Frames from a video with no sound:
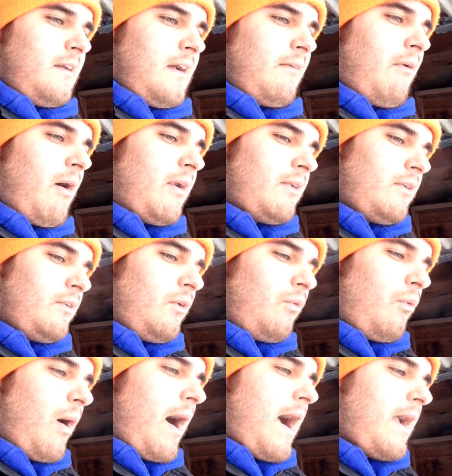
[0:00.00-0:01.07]
I wanted to know
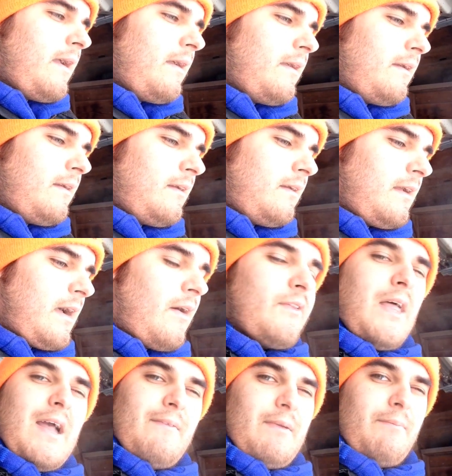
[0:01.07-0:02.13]
why I was
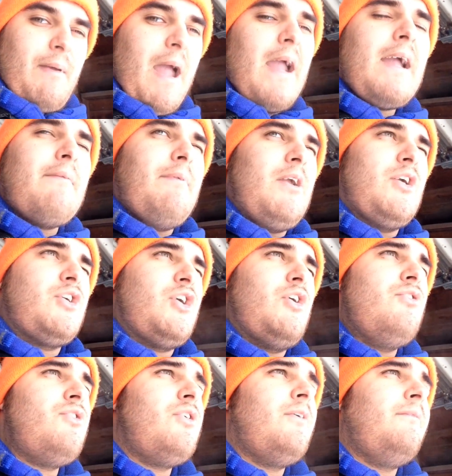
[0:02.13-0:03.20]
having backup
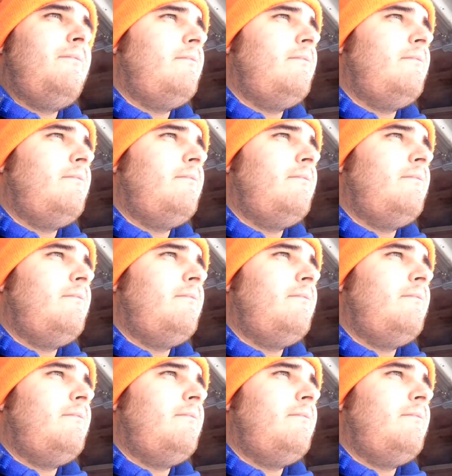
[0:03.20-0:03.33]
issues.